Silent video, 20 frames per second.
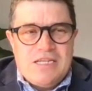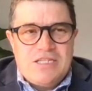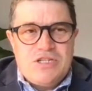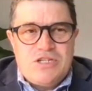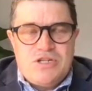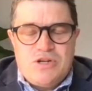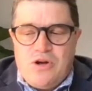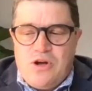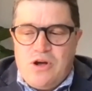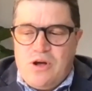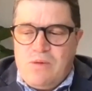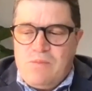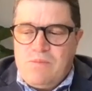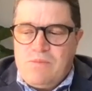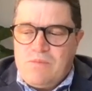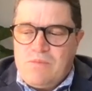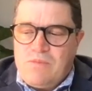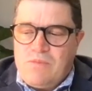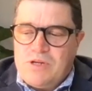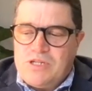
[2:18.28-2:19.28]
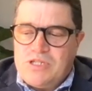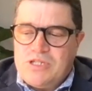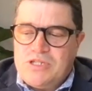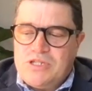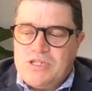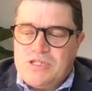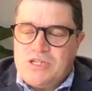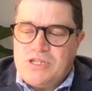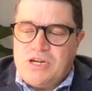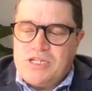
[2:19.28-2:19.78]
term which
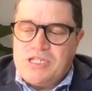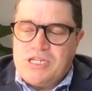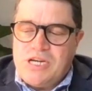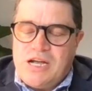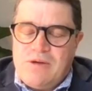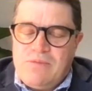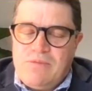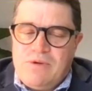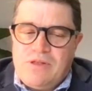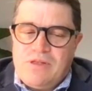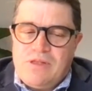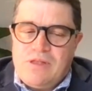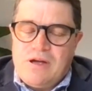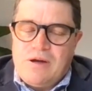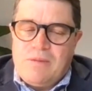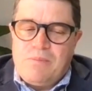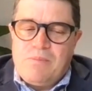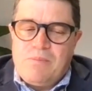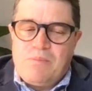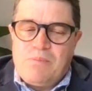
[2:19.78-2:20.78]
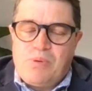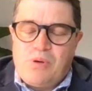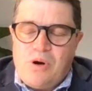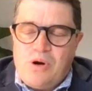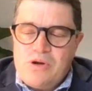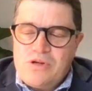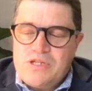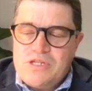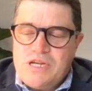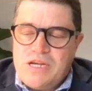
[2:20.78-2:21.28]
is associated with a
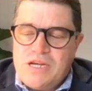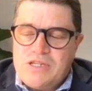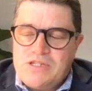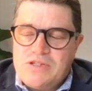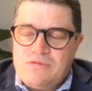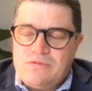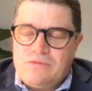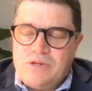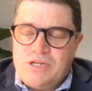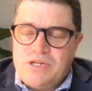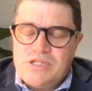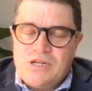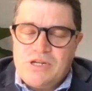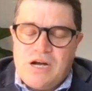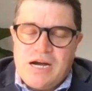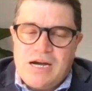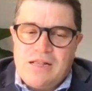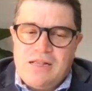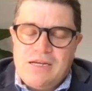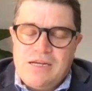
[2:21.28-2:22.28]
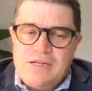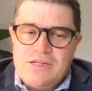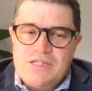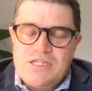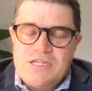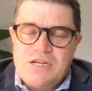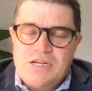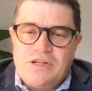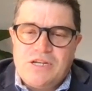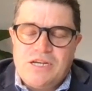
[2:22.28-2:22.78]
process of recycling
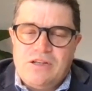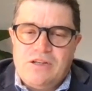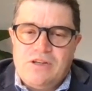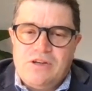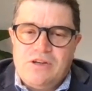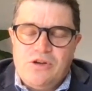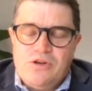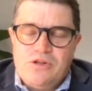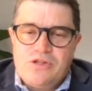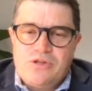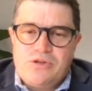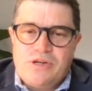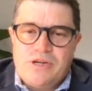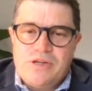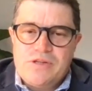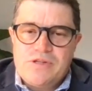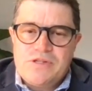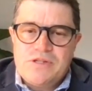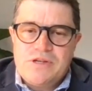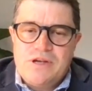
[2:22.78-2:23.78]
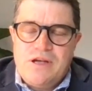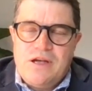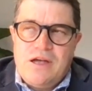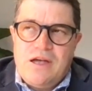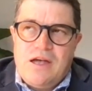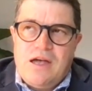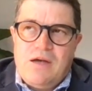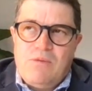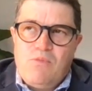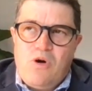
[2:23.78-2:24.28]
cellular nutrients.
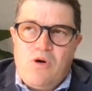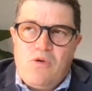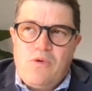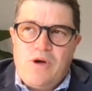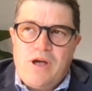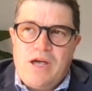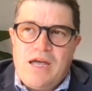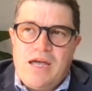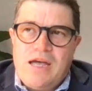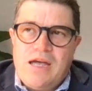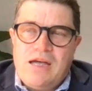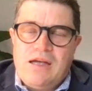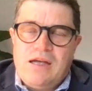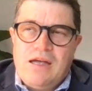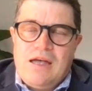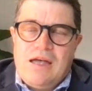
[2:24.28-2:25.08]
And opinion